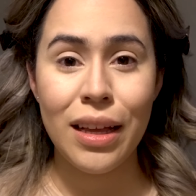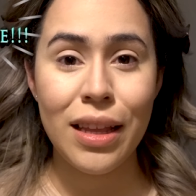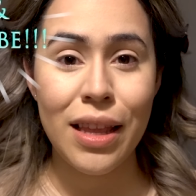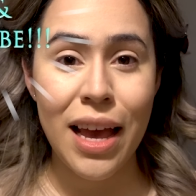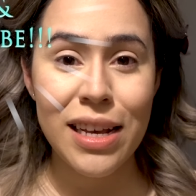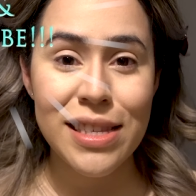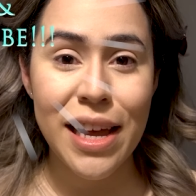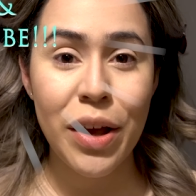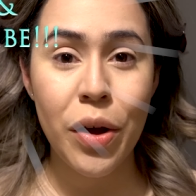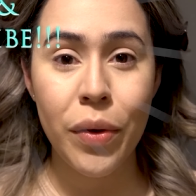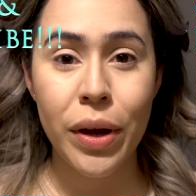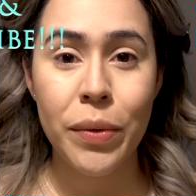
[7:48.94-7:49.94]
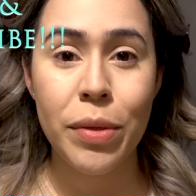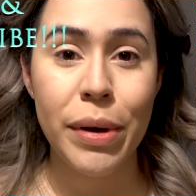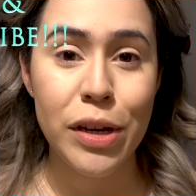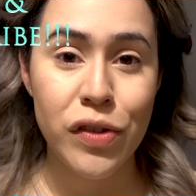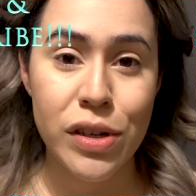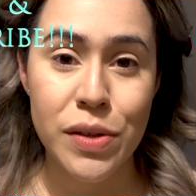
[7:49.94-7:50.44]
Next, I go in with
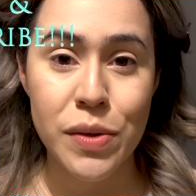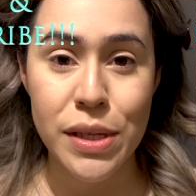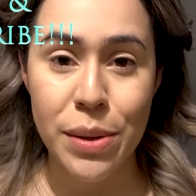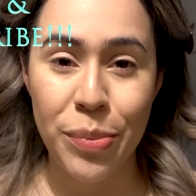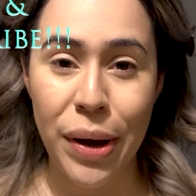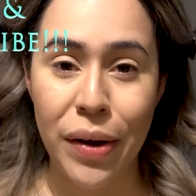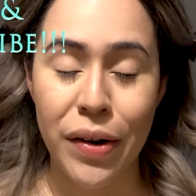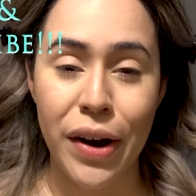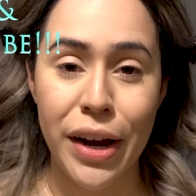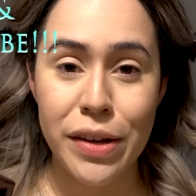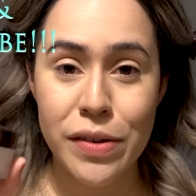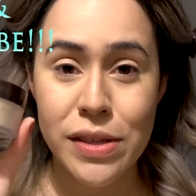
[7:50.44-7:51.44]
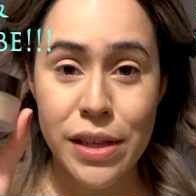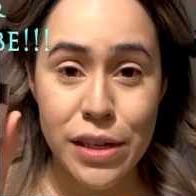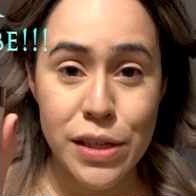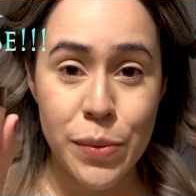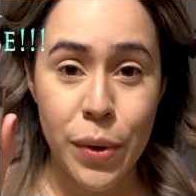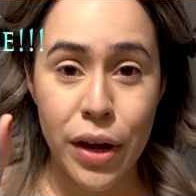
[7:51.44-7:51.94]
my translucent powder. I use
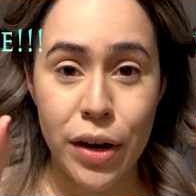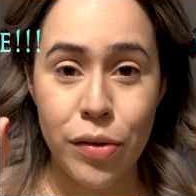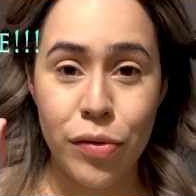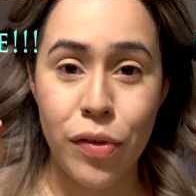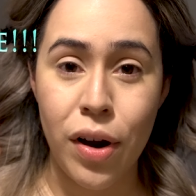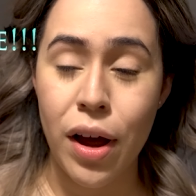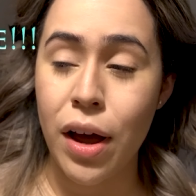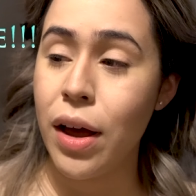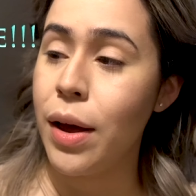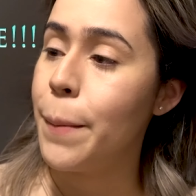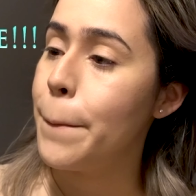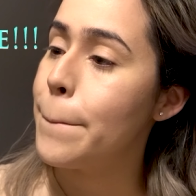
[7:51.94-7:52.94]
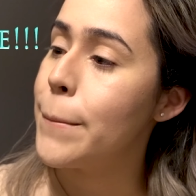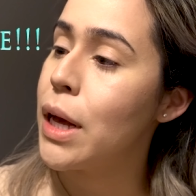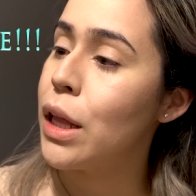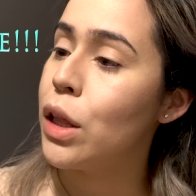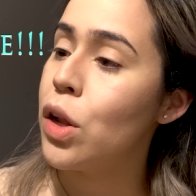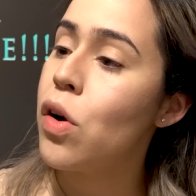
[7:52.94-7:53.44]
this one from
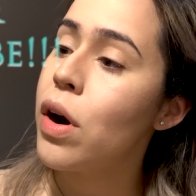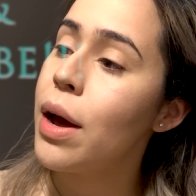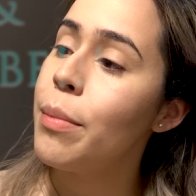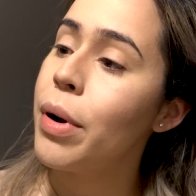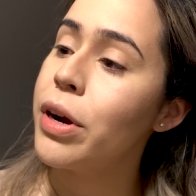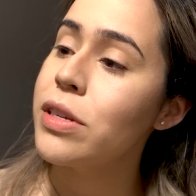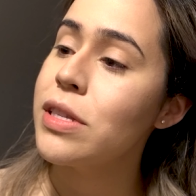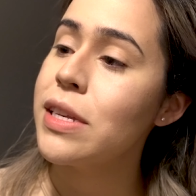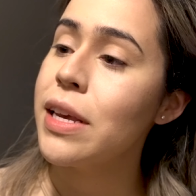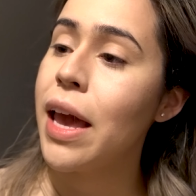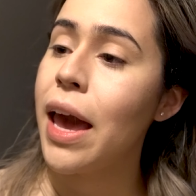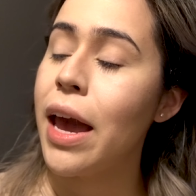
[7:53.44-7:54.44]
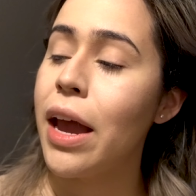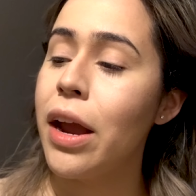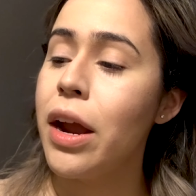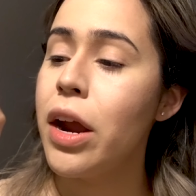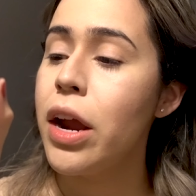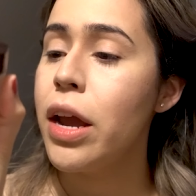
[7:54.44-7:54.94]
Laura
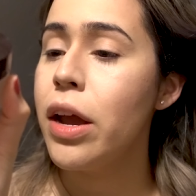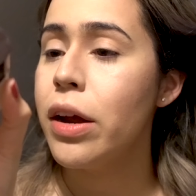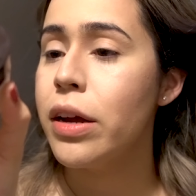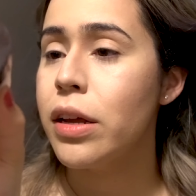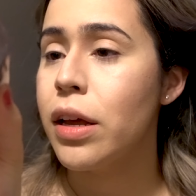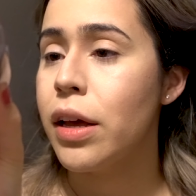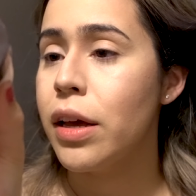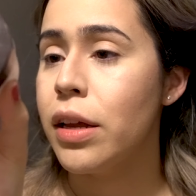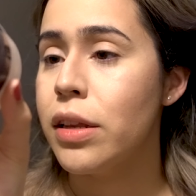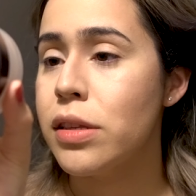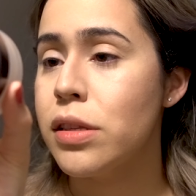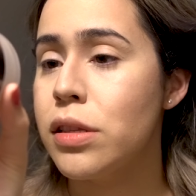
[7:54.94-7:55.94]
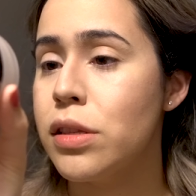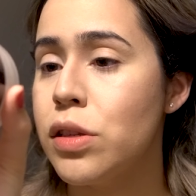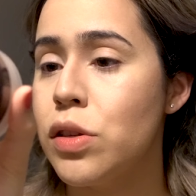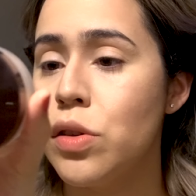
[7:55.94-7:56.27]
Mercier. It's